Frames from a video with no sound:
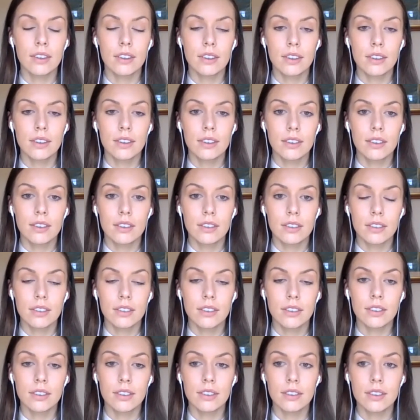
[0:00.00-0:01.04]

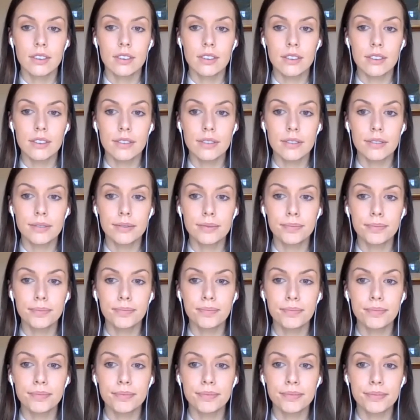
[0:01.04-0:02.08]

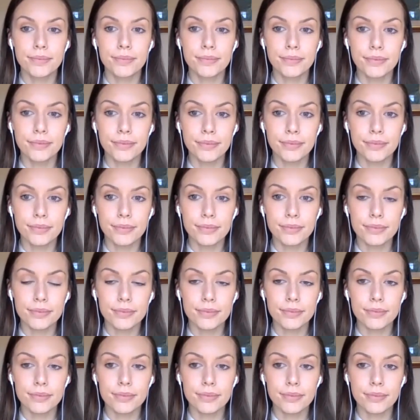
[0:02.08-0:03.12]

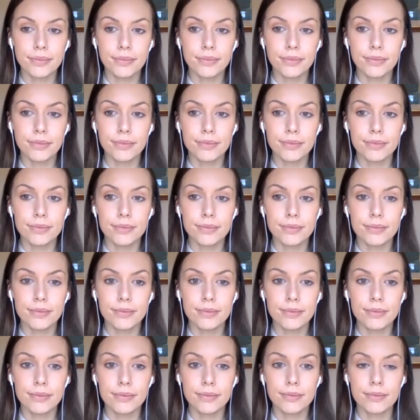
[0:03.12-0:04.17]

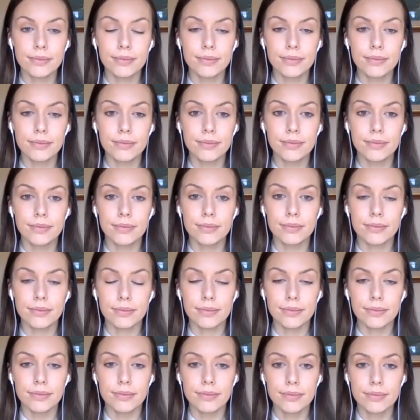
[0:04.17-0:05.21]

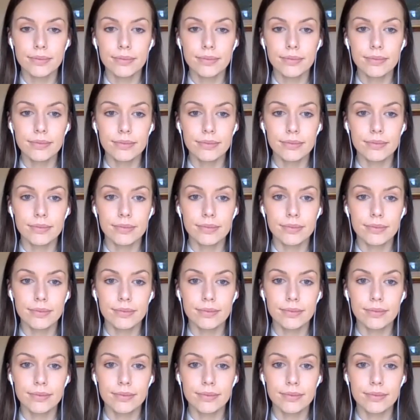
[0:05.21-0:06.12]
(silent)